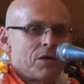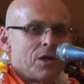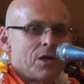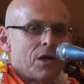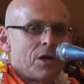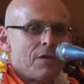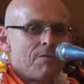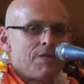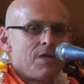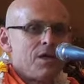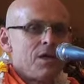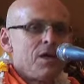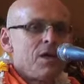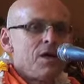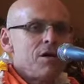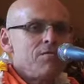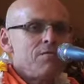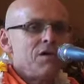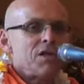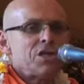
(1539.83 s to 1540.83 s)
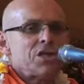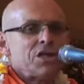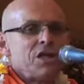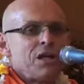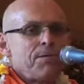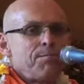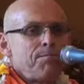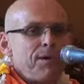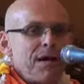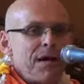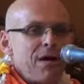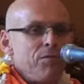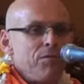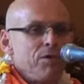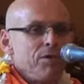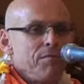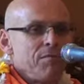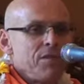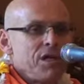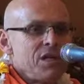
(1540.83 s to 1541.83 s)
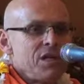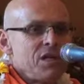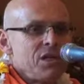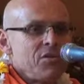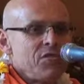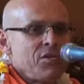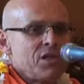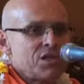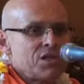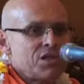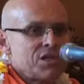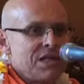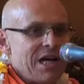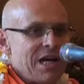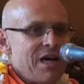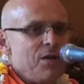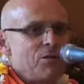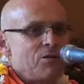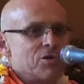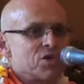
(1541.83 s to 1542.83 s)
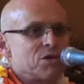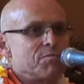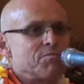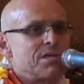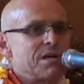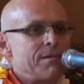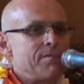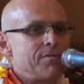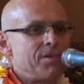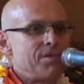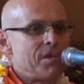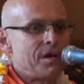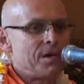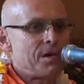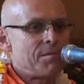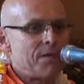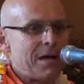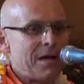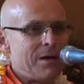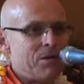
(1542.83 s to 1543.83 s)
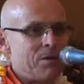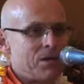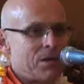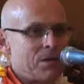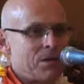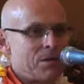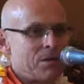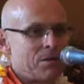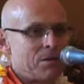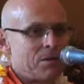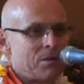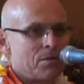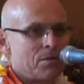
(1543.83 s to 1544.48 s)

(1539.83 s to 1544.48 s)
Um, Mystic power may give us now some temporary power.